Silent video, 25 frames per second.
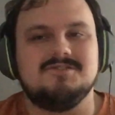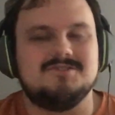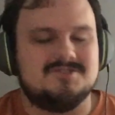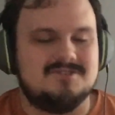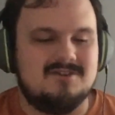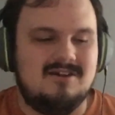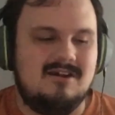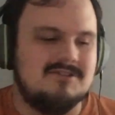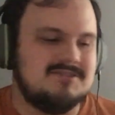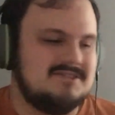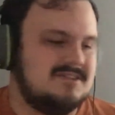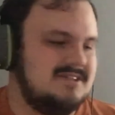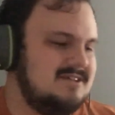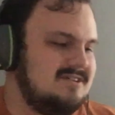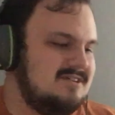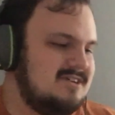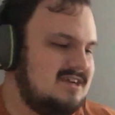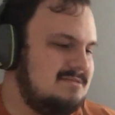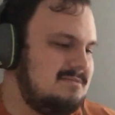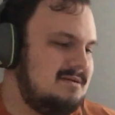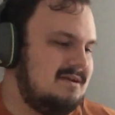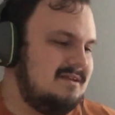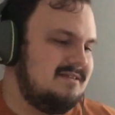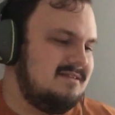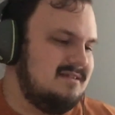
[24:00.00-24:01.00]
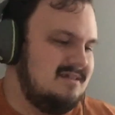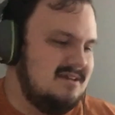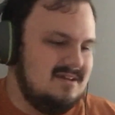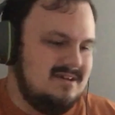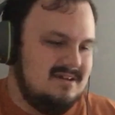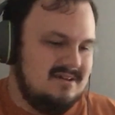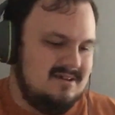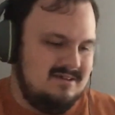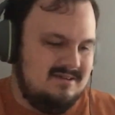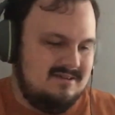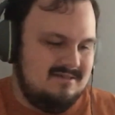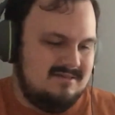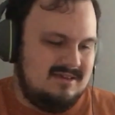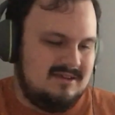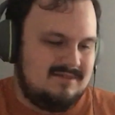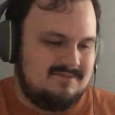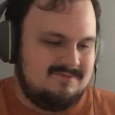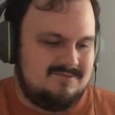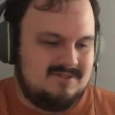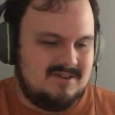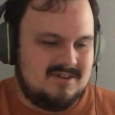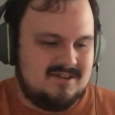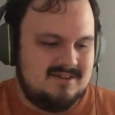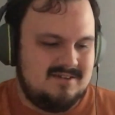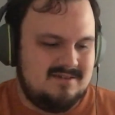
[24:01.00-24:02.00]
songs in here, come on. Like
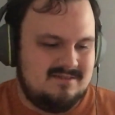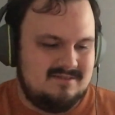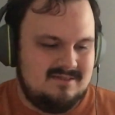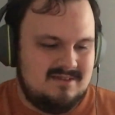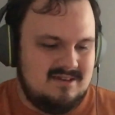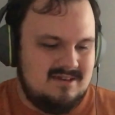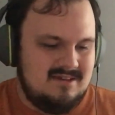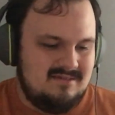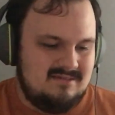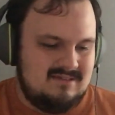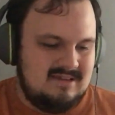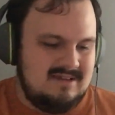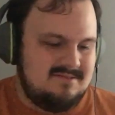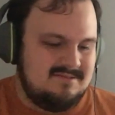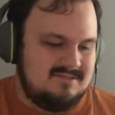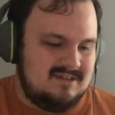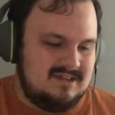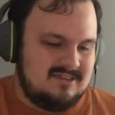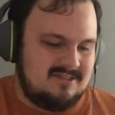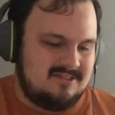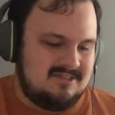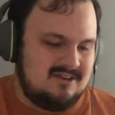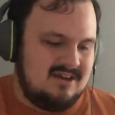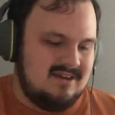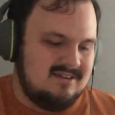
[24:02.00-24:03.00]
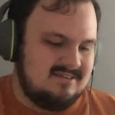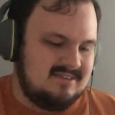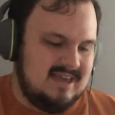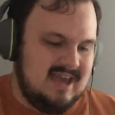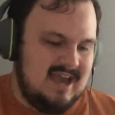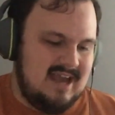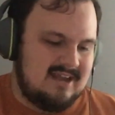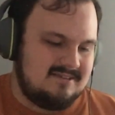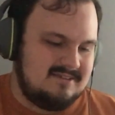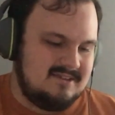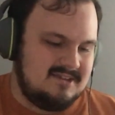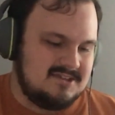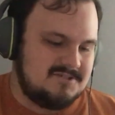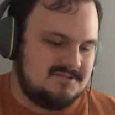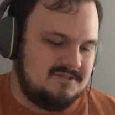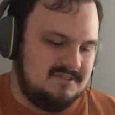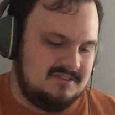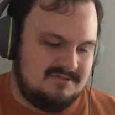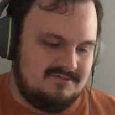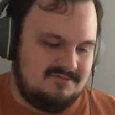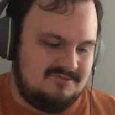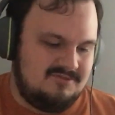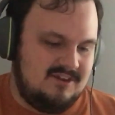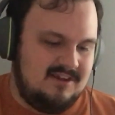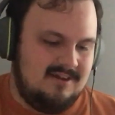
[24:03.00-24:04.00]
fucking, like Thought Tactics, Free
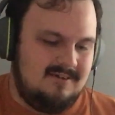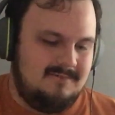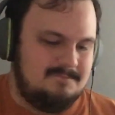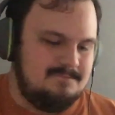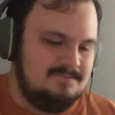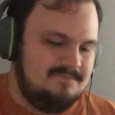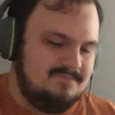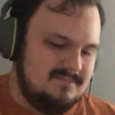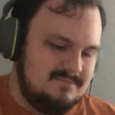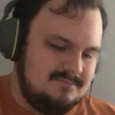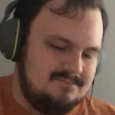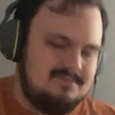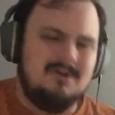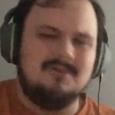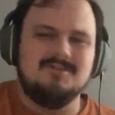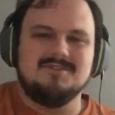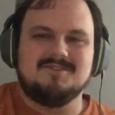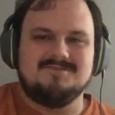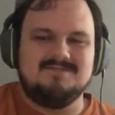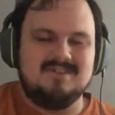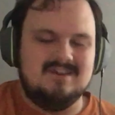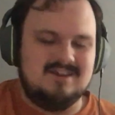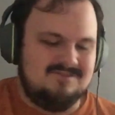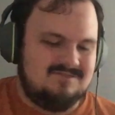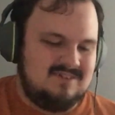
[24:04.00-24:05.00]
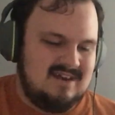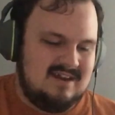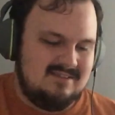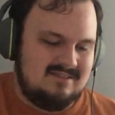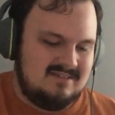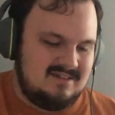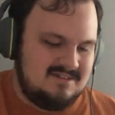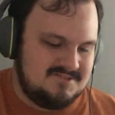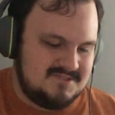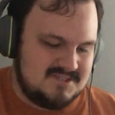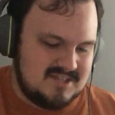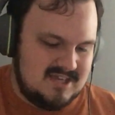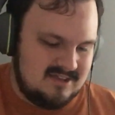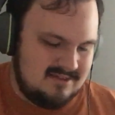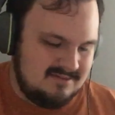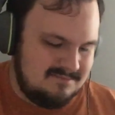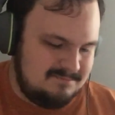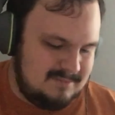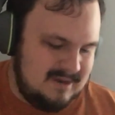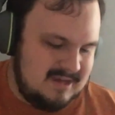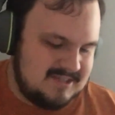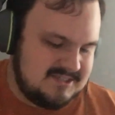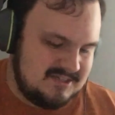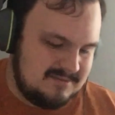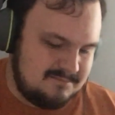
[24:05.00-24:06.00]
the Frail, Post-Verified Lifestyle,
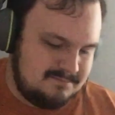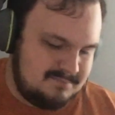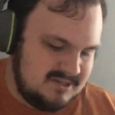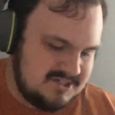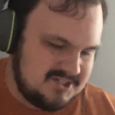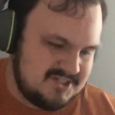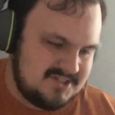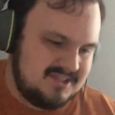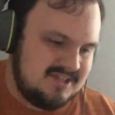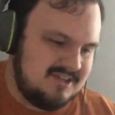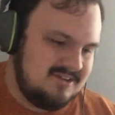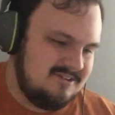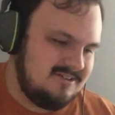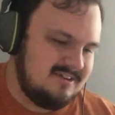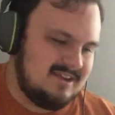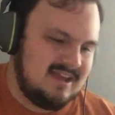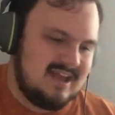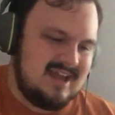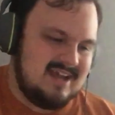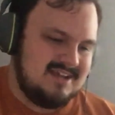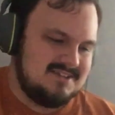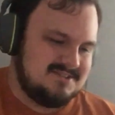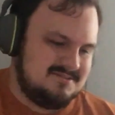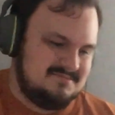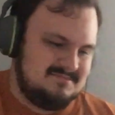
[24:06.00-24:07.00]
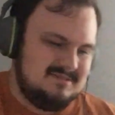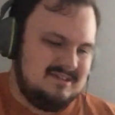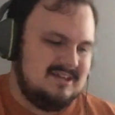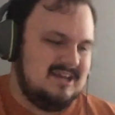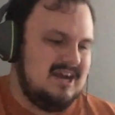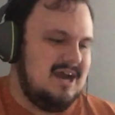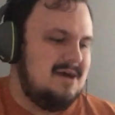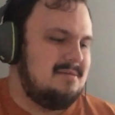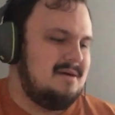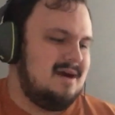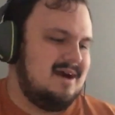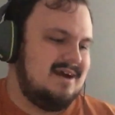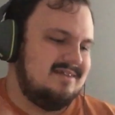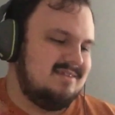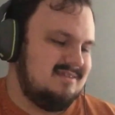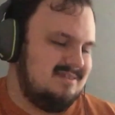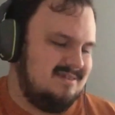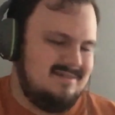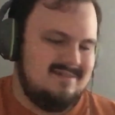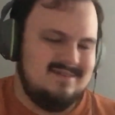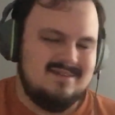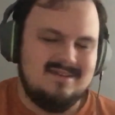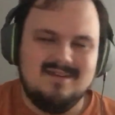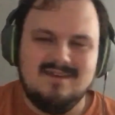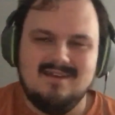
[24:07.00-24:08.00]
Basic Bitch Tear Gas. I mean, come on.
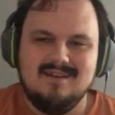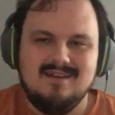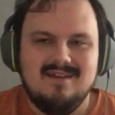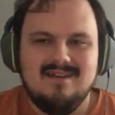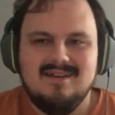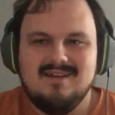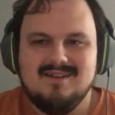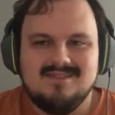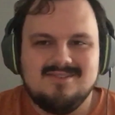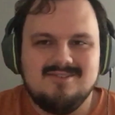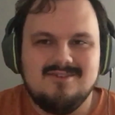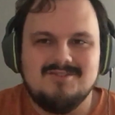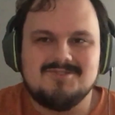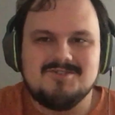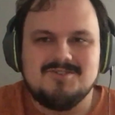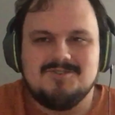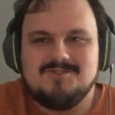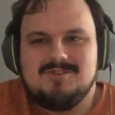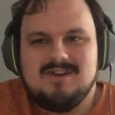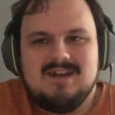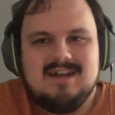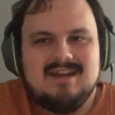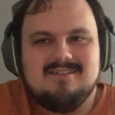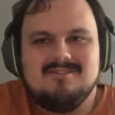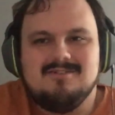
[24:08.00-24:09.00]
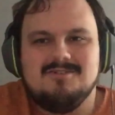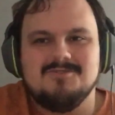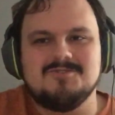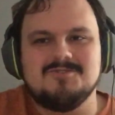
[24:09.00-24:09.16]
Those are great